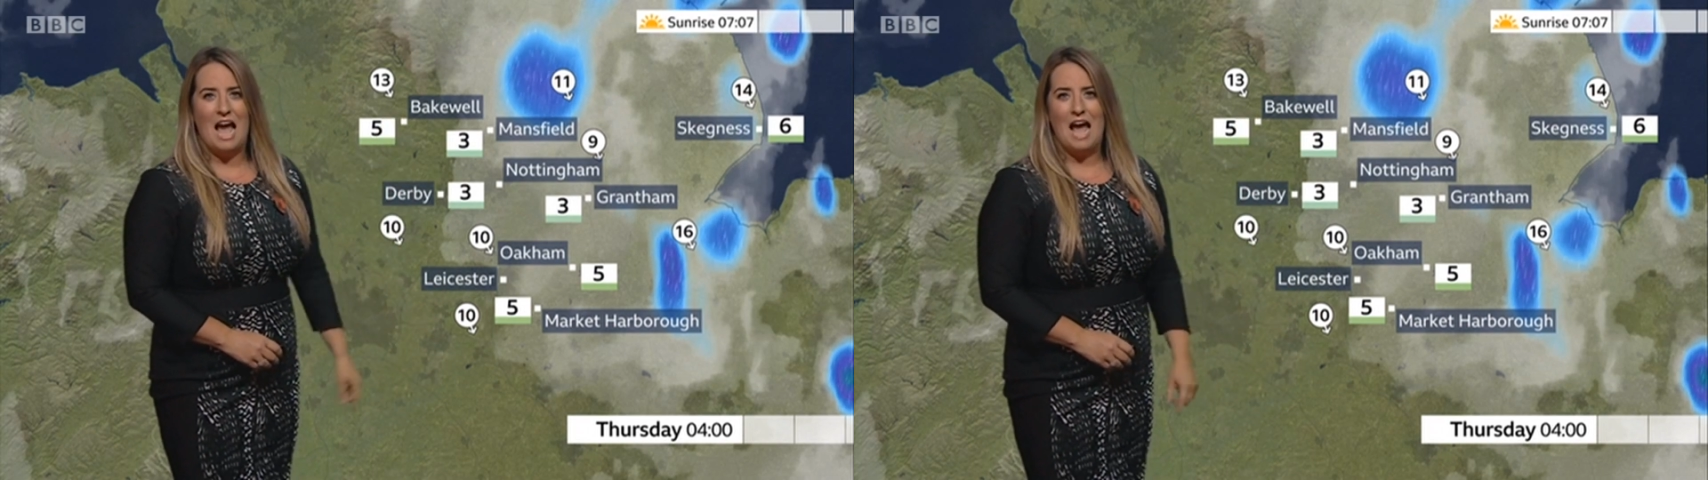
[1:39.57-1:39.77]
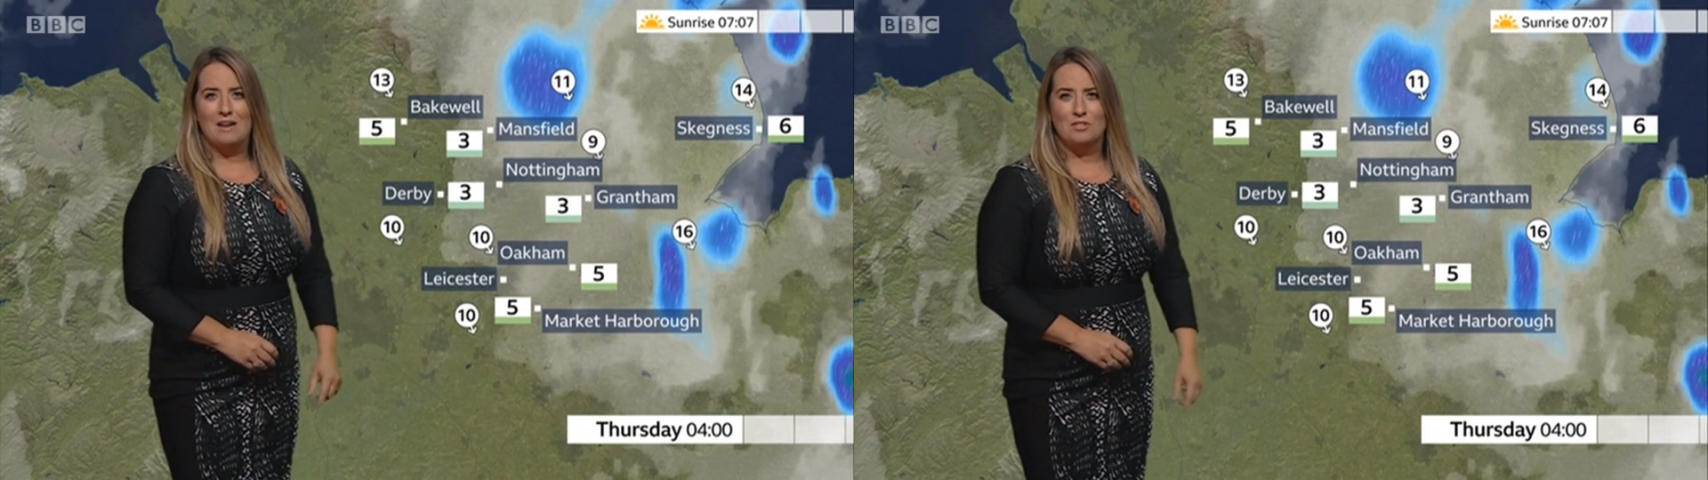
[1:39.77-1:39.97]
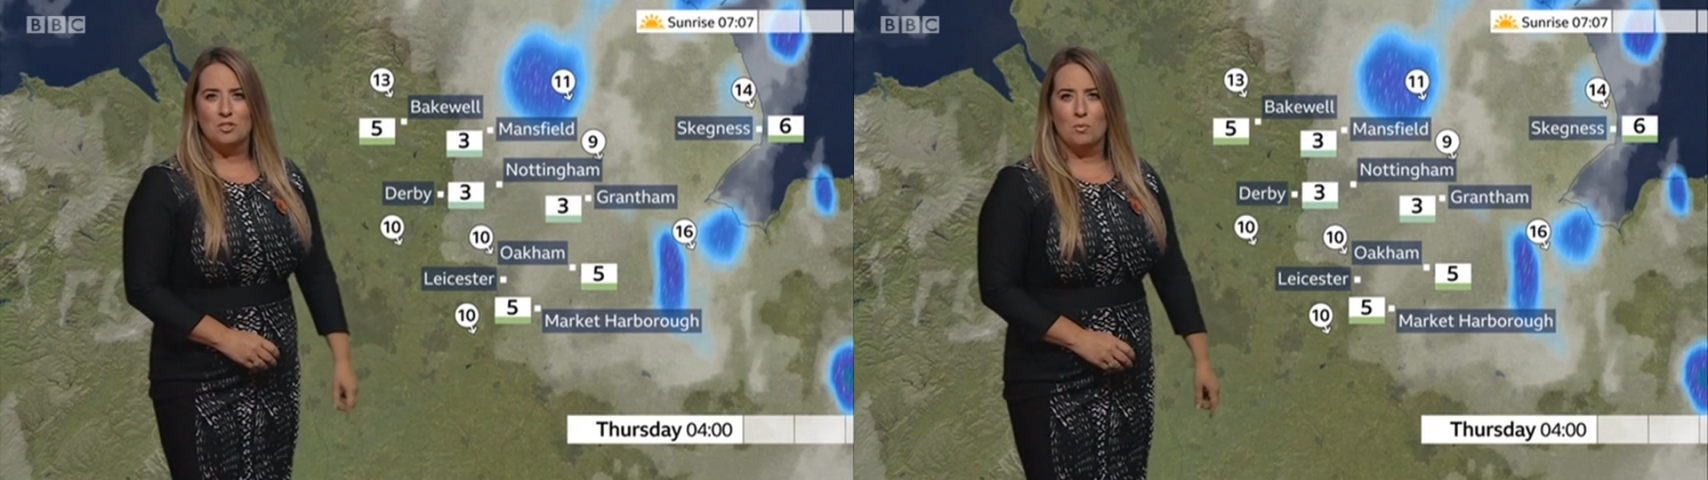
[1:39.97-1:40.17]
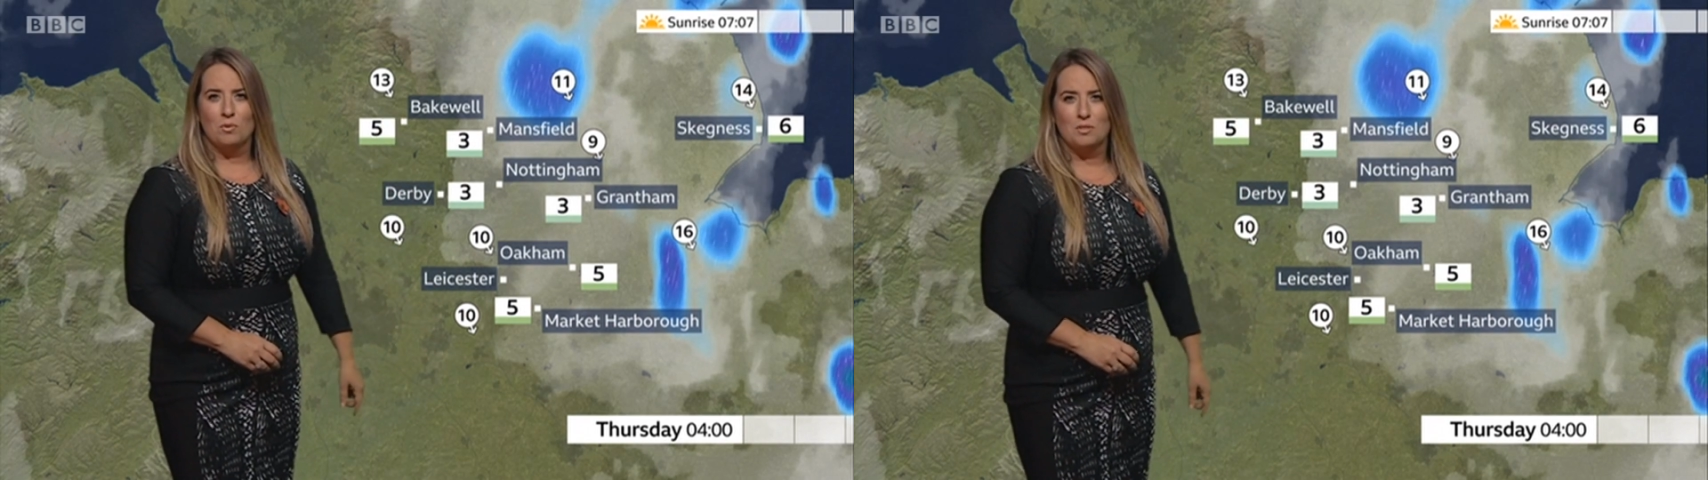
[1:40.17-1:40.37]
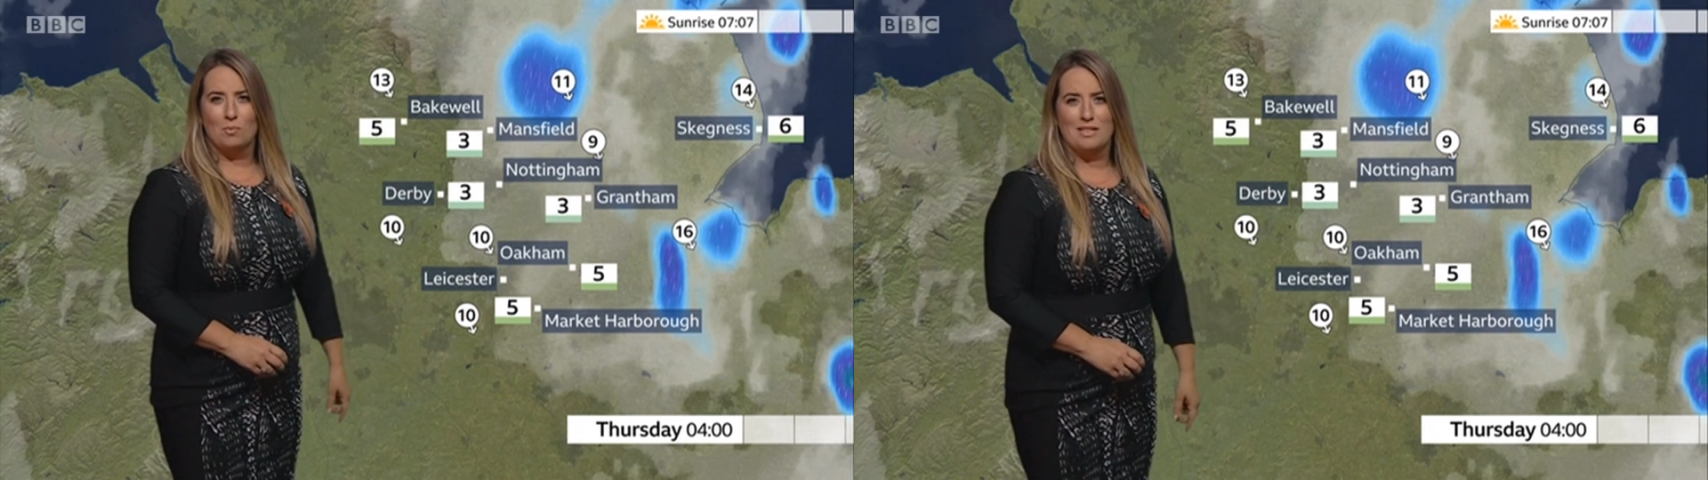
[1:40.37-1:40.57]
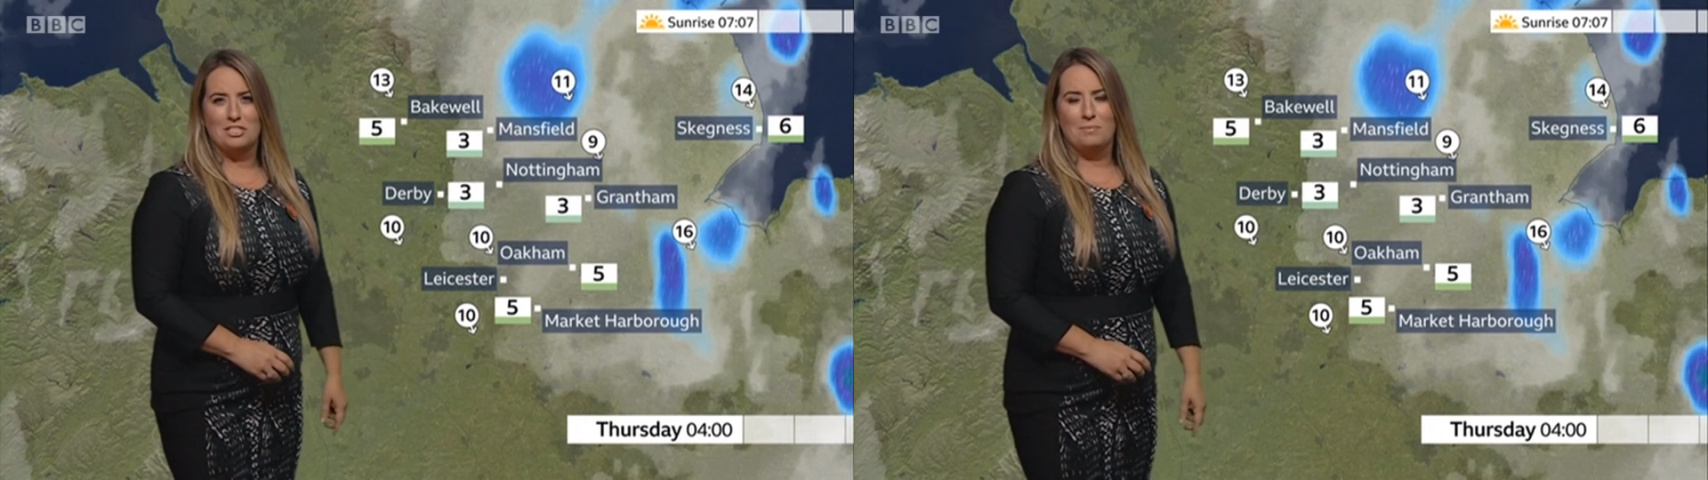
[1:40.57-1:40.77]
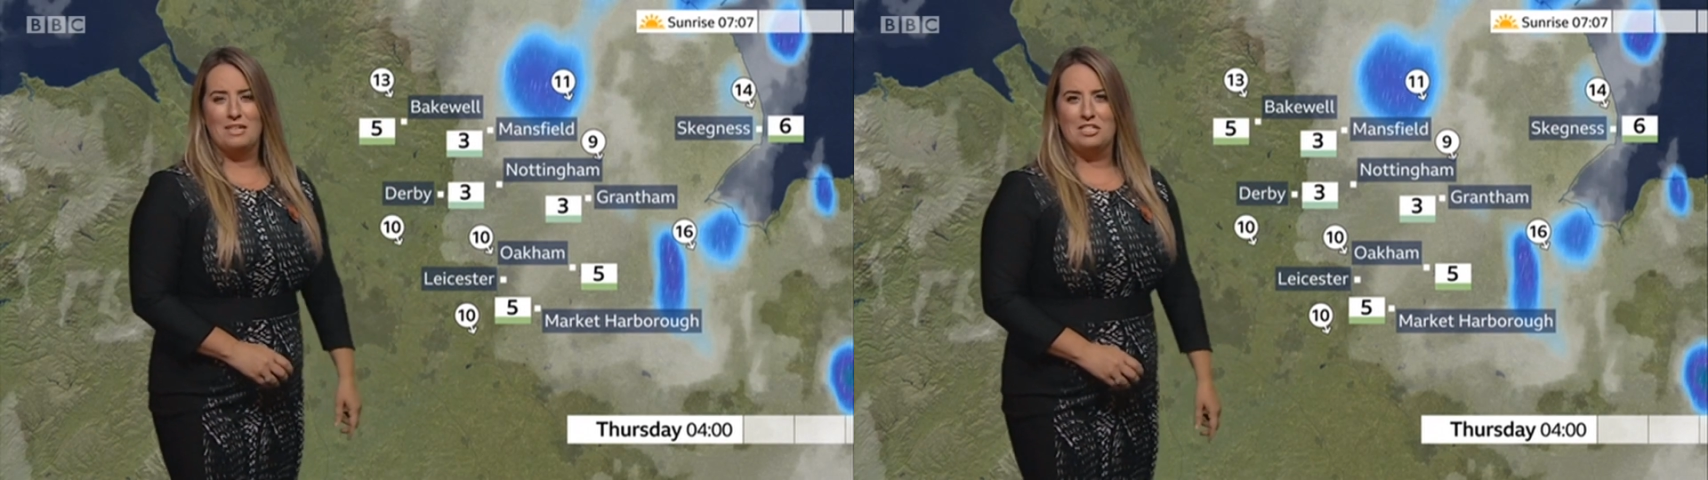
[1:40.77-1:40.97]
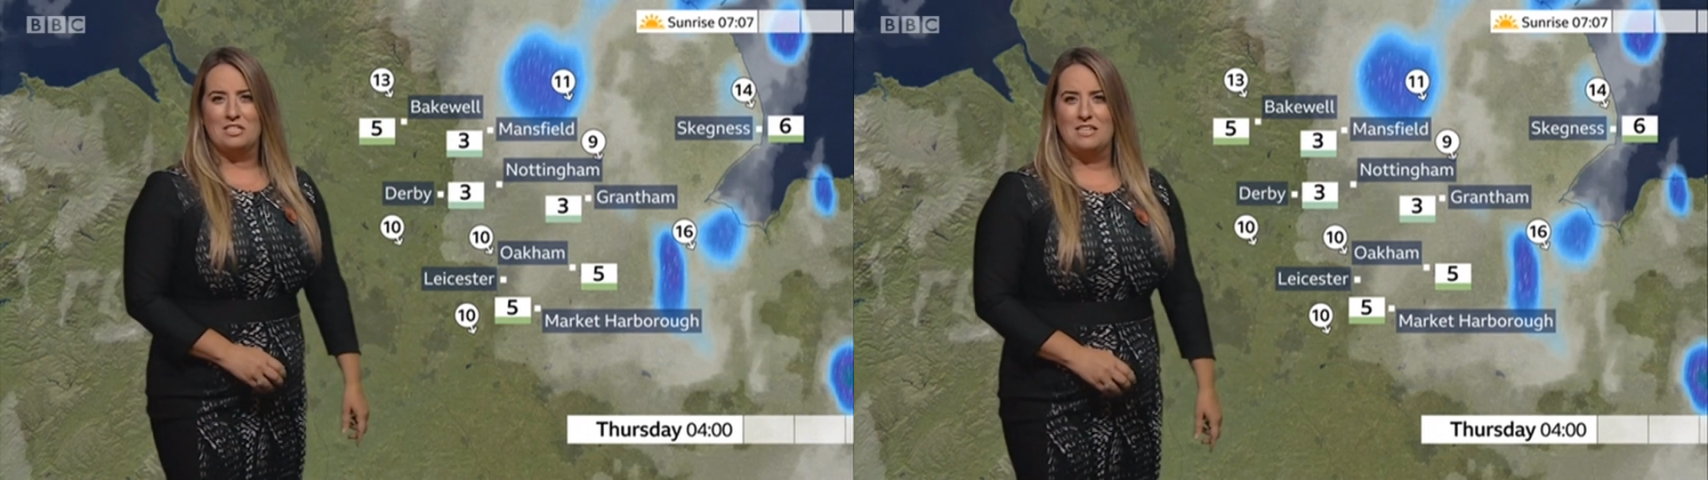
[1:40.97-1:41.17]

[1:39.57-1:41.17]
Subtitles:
out towards the west, you may just